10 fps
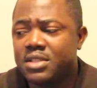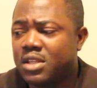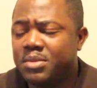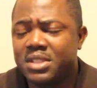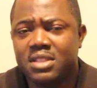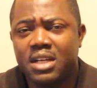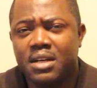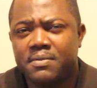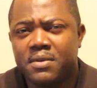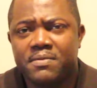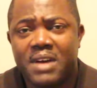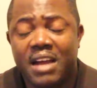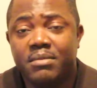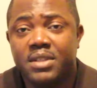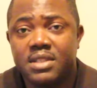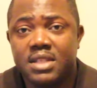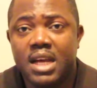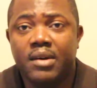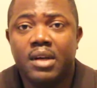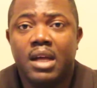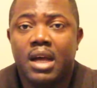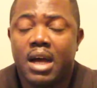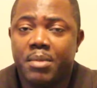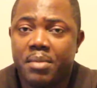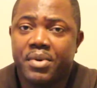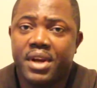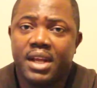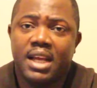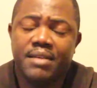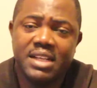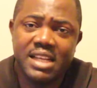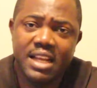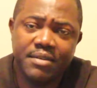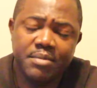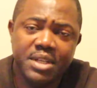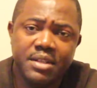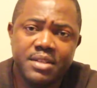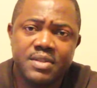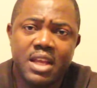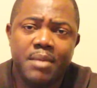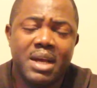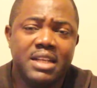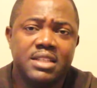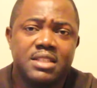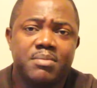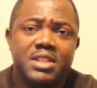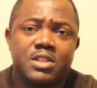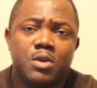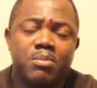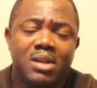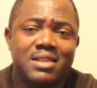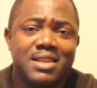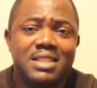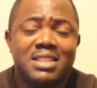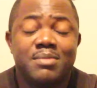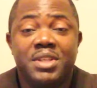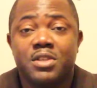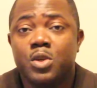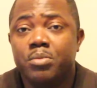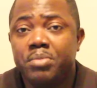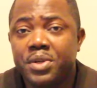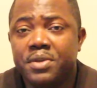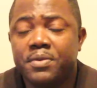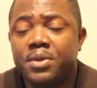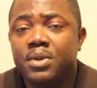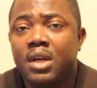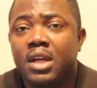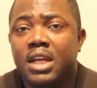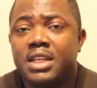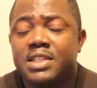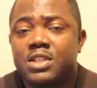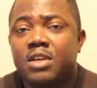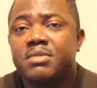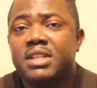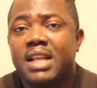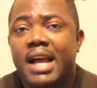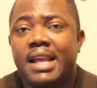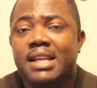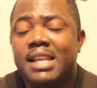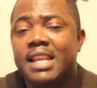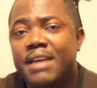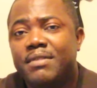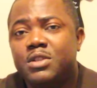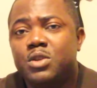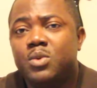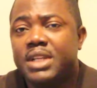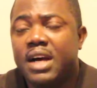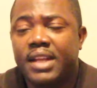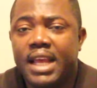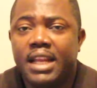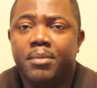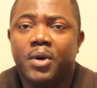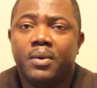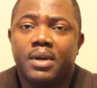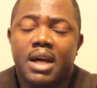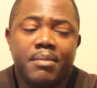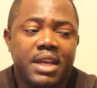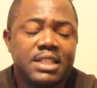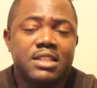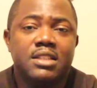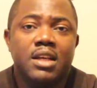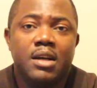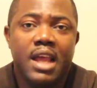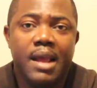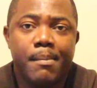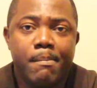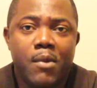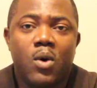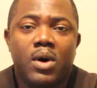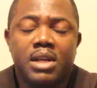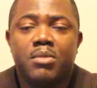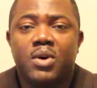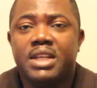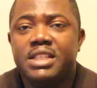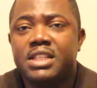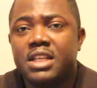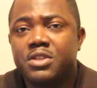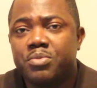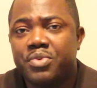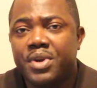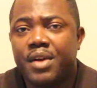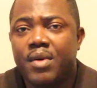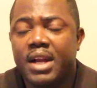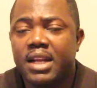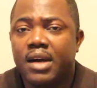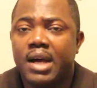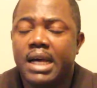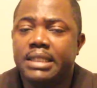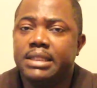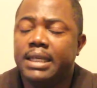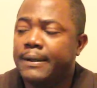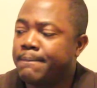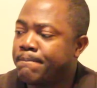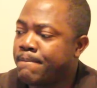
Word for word: It's almost uh, four, five months now and my prayer life has never been the same and it's been so pleasant, it's been so beautiful. It is something I can never do without anymore. I'm getting more and more addicted to prayer right now. And uh,